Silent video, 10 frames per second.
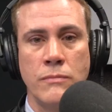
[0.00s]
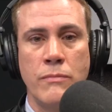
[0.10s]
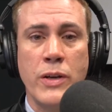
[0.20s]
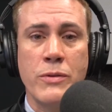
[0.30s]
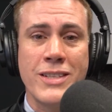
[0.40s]

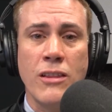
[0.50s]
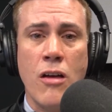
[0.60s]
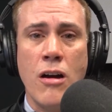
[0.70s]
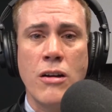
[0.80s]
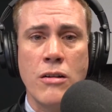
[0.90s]
But it was a
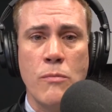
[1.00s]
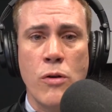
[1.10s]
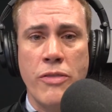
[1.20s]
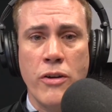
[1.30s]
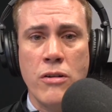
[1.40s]
longer, more
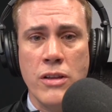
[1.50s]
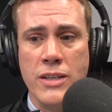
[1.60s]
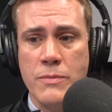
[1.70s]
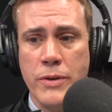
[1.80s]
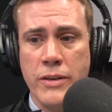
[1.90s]
focus. thorough
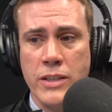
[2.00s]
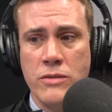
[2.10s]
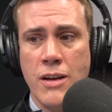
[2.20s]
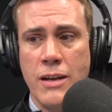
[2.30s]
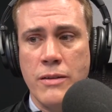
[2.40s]
experience,
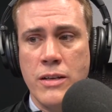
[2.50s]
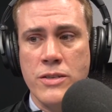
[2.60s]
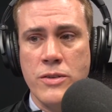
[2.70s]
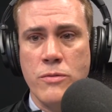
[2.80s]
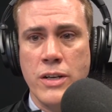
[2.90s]
right?
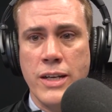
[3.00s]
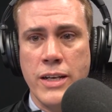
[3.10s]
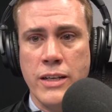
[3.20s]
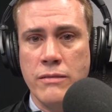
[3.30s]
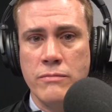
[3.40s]
Because you were
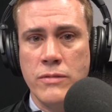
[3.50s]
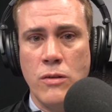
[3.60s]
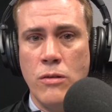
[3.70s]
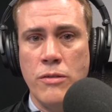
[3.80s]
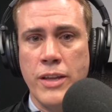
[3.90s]
getting well, yeah. the
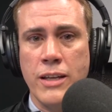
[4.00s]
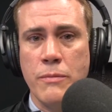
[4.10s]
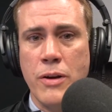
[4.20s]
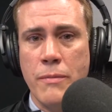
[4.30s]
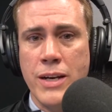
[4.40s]
whole thing, and
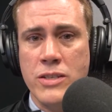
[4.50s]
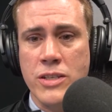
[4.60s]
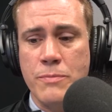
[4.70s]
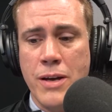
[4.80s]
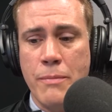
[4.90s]
the paramedics
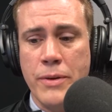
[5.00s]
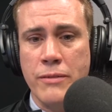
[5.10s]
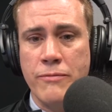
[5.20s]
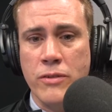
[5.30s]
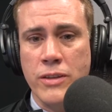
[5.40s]
just pop
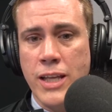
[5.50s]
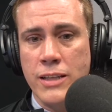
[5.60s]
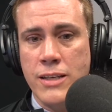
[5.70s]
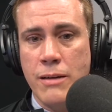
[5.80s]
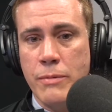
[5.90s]
in for that
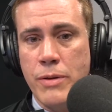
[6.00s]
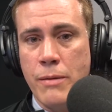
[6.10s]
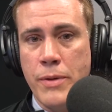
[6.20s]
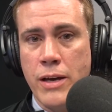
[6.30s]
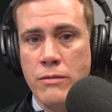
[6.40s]
time and
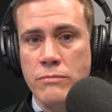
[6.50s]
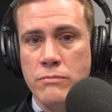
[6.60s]
pop out.